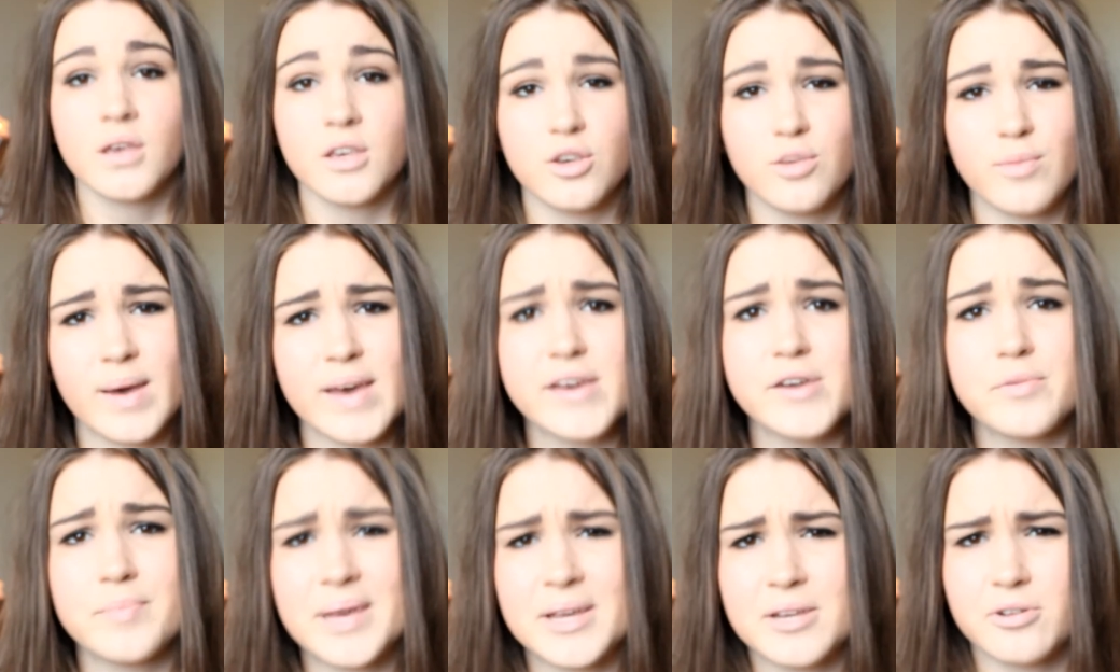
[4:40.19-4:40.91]
You
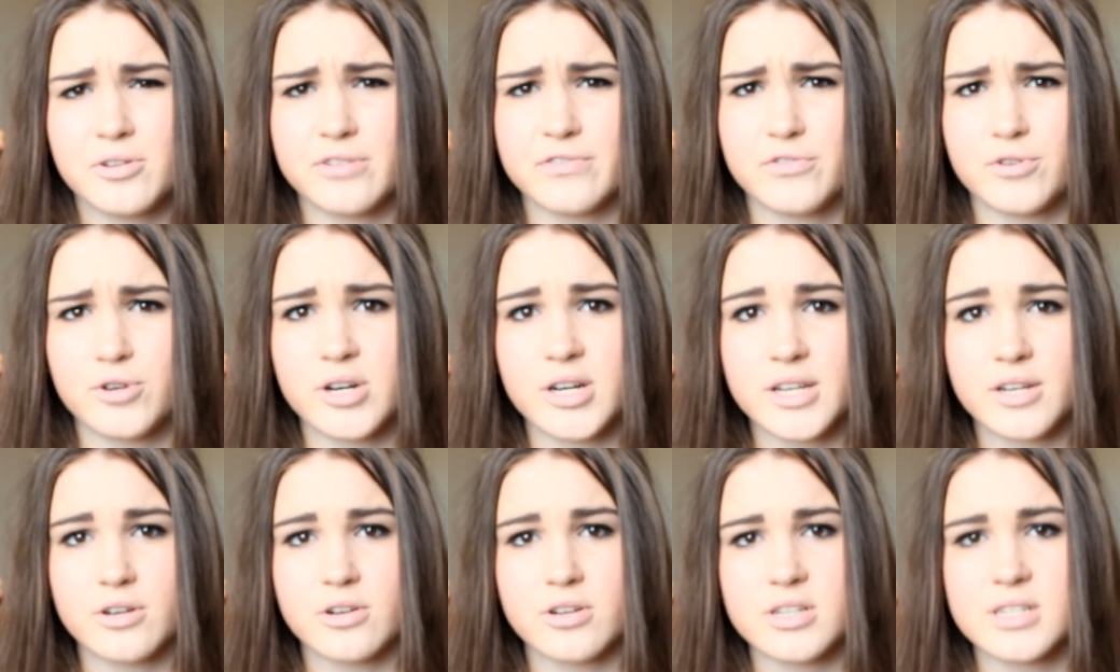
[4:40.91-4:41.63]
may or may not have
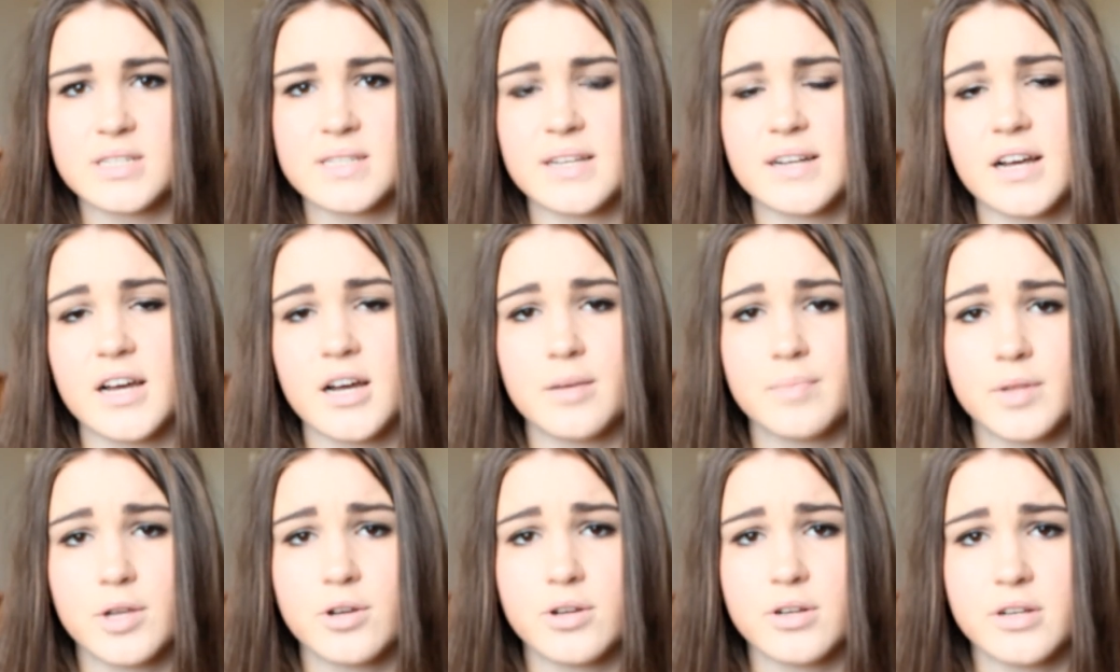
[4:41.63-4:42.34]
already noticed that I
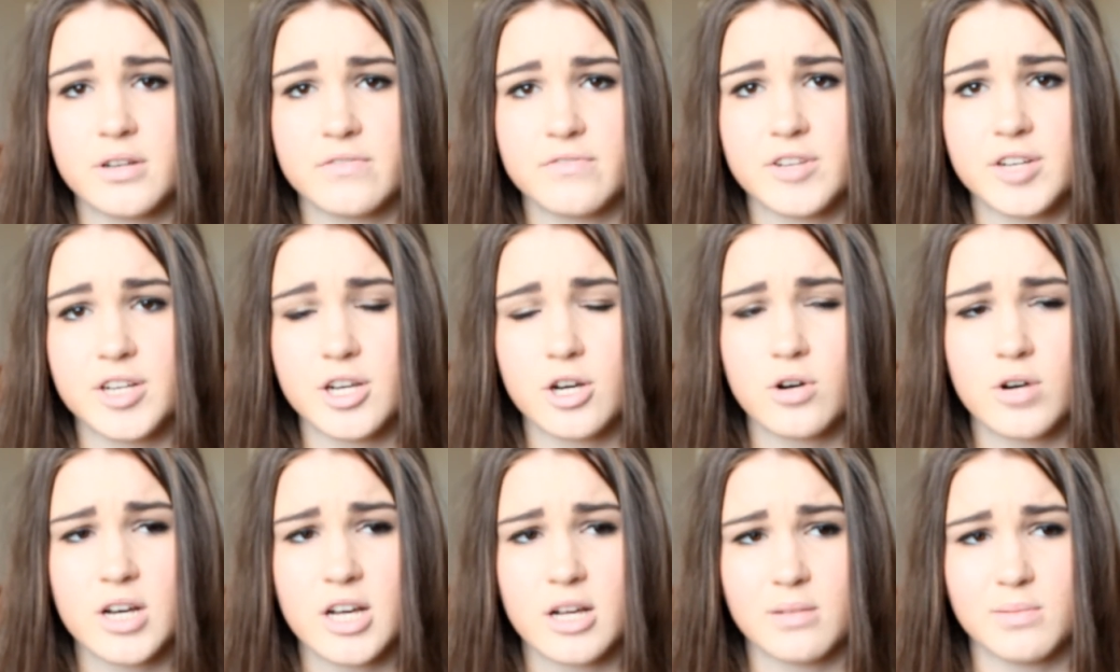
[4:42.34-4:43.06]
uploaded a
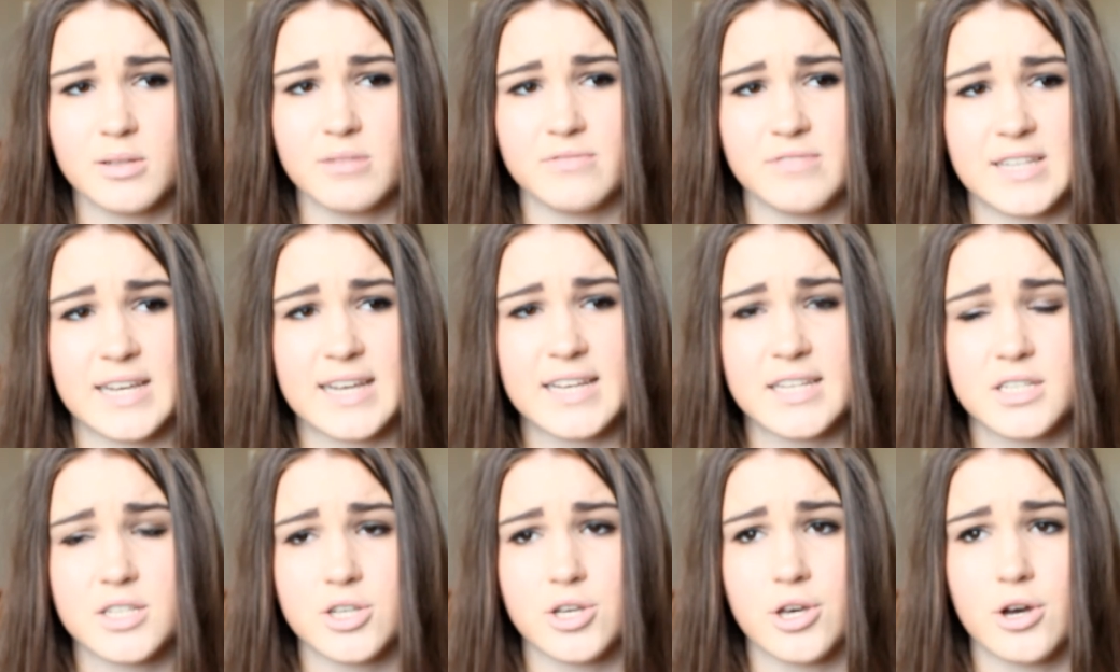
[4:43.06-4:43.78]
video a couple of
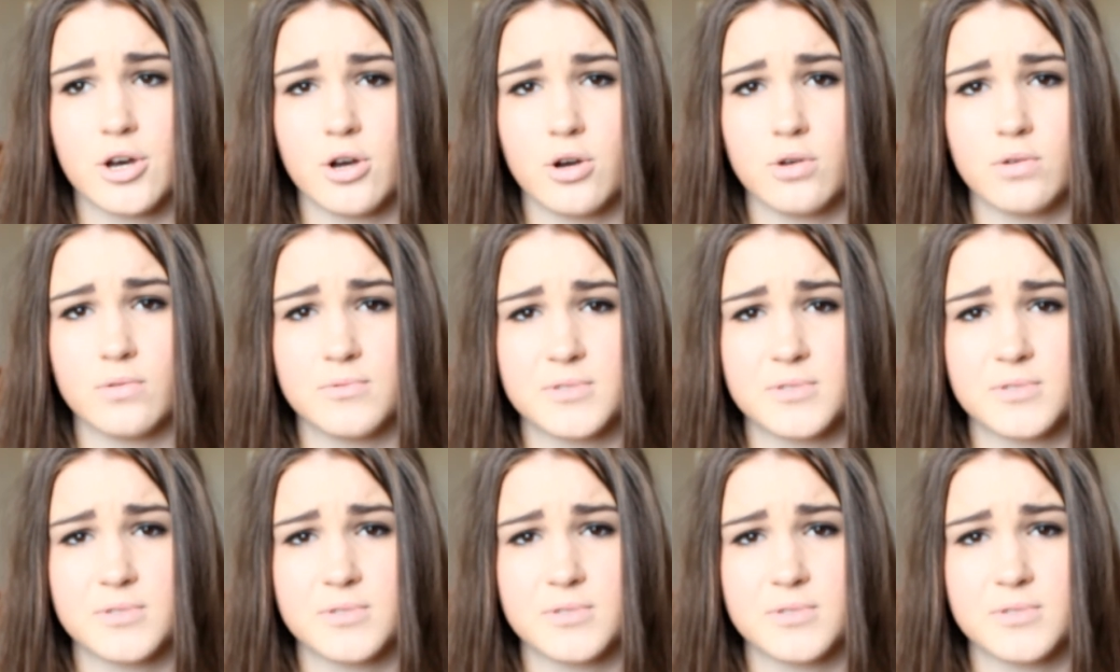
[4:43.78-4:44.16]
days ago.